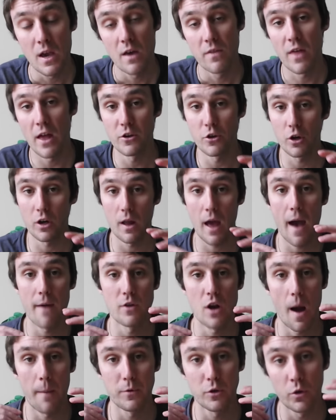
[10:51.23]
then you're going to have
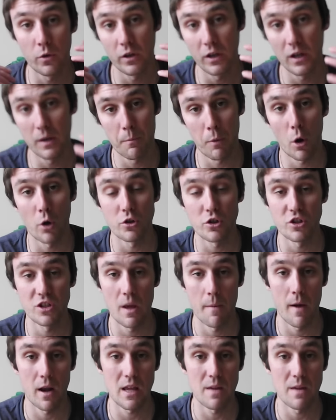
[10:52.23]
an opportunity to purchase them on